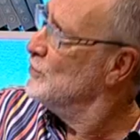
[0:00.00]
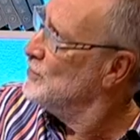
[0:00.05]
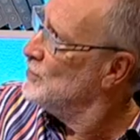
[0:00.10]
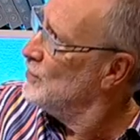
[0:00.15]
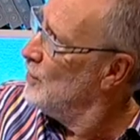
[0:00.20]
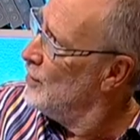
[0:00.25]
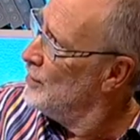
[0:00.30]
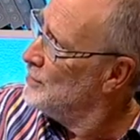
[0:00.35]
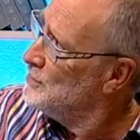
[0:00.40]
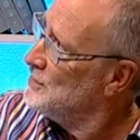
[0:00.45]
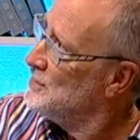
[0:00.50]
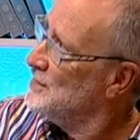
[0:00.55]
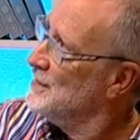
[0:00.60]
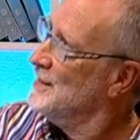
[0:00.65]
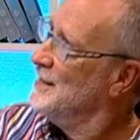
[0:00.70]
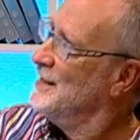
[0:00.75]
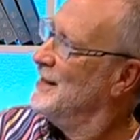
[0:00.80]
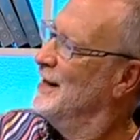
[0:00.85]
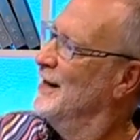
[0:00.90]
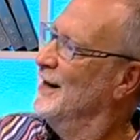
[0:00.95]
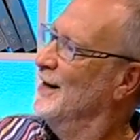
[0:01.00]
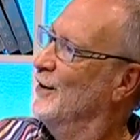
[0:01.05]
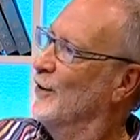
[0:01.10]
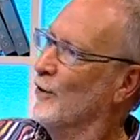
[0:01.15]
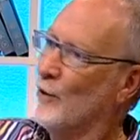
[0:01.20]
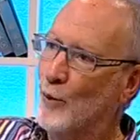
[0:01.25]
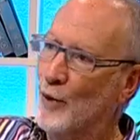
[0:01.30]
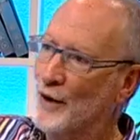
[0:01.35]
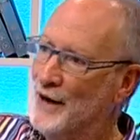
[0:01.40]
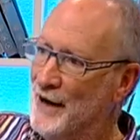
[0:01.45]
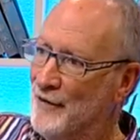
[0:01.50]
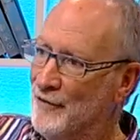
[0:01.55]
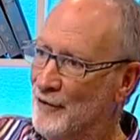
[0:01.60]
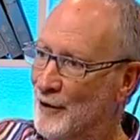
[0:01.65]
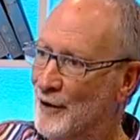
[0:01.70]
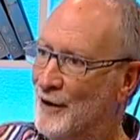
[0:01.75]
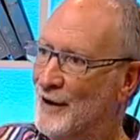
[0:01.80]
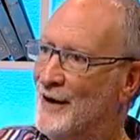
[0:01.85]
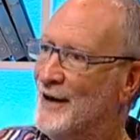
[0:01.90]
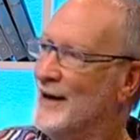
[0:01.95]
sauce. Or
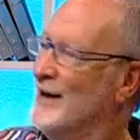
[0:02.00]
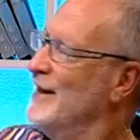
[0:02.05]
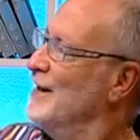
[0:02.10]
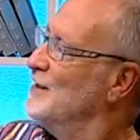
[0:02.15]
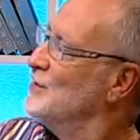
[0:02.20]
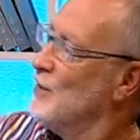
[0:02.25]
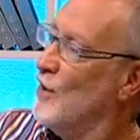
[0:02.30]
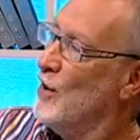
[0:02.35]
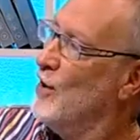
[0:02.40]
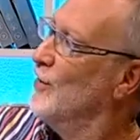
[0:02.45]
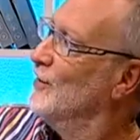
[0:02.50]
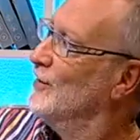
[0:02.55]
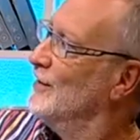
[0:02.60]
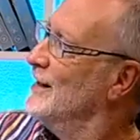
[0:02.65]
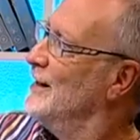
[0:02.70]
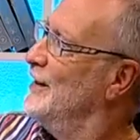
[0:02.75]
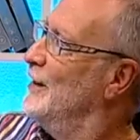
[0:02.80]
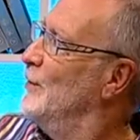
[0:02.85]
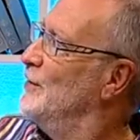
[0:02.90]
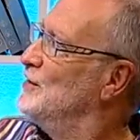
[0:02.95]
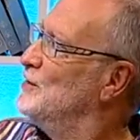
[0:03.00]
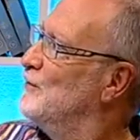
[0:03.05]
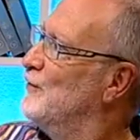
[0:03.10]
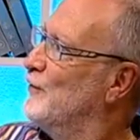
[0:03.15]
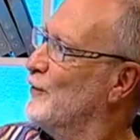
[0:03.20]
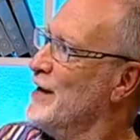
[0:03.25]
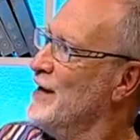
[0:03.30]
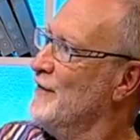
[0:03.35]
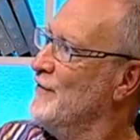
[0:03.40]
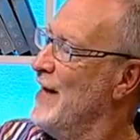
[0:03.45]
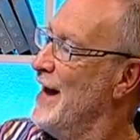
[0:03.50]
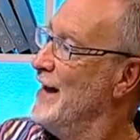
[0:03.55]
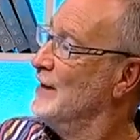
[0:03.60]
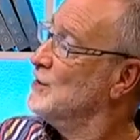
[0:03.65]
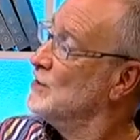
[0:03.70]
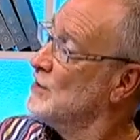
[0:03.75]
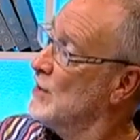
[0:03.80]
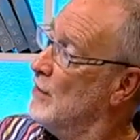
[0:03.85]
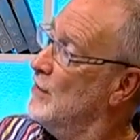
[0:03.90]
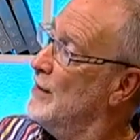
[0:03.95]
whatever. It's all, you know, it's free of that.
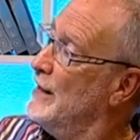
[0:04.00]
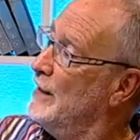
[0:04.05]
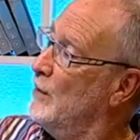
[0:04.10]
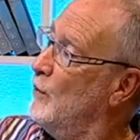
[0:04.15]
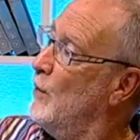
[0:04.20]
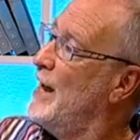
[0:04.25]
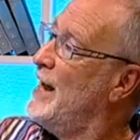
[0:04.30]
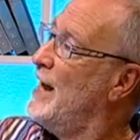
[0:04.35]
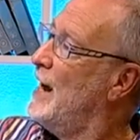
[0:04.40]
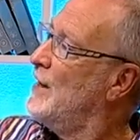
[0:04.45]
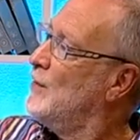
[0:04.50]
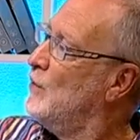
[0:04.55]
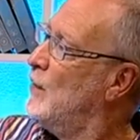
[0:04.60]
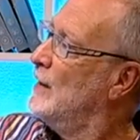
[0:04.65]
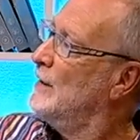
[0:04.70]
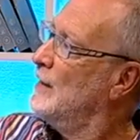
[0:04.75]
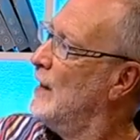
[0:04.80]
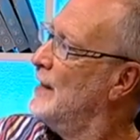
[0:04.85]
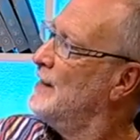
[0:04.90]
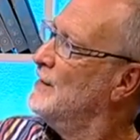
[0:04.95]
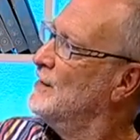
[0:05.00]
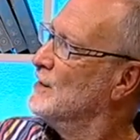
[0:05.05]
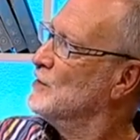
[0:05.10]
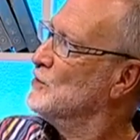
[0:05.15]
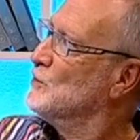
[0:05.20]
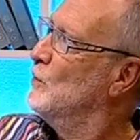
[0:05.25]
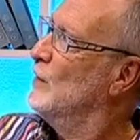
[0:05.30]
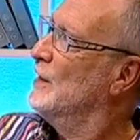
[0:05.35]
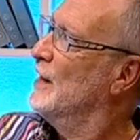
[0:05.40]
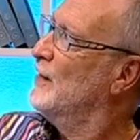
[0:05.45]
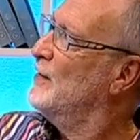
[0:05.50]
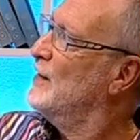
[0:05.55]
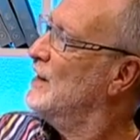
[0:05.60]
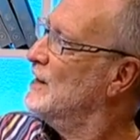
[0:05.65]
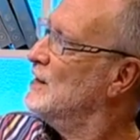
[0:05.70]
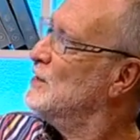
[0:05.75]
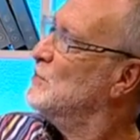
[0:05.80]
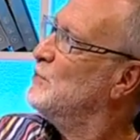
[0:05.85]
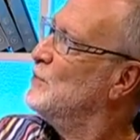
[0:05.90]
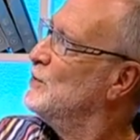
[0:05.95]
So in a way, I quite like this one. I think
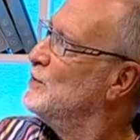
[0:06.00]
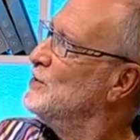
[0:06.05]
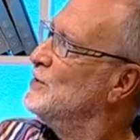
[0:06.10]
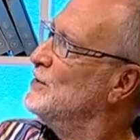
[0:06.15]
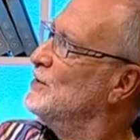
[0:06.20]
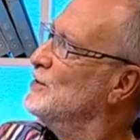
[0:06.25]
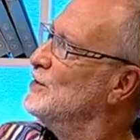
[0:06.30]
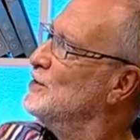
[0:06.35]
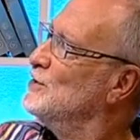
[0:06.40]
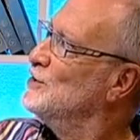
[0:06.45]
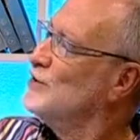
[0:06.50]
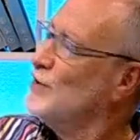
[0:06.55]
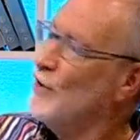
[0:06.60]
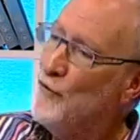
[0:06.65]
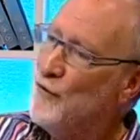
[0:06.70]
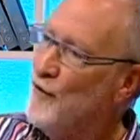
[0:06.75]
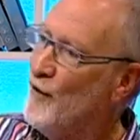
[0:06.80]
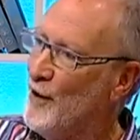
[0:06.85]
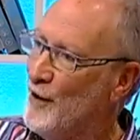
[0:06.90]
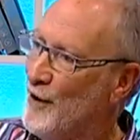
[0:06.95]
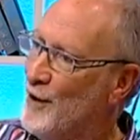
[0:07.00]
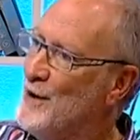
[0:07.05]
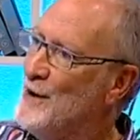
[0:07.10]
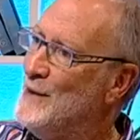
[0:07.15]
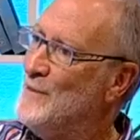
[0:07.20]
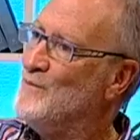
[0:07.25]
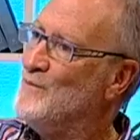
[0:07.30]
this person so far